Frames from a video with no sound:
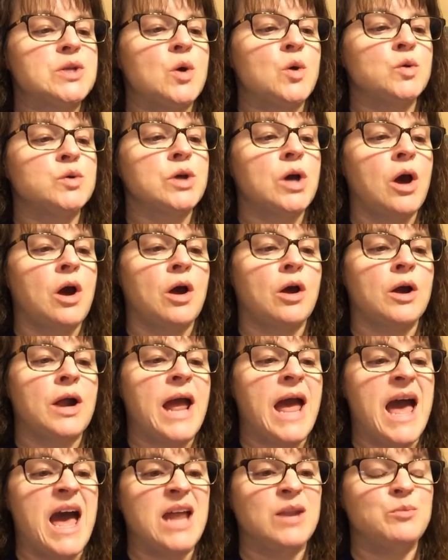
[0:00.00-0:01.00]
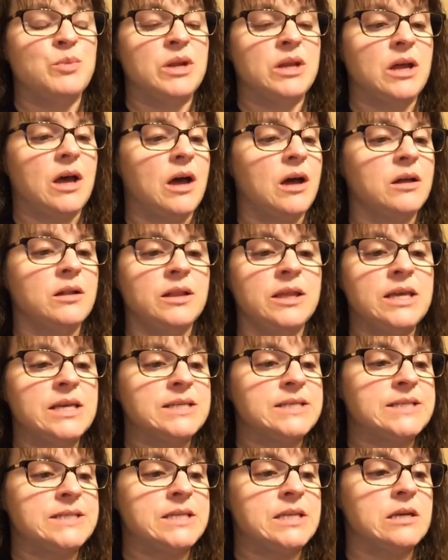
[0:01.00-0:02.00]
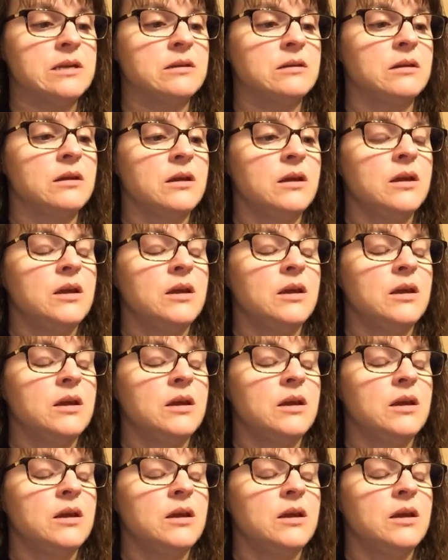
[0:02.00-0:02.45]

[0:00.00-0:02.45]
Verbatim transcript: old car had been ugly as sin,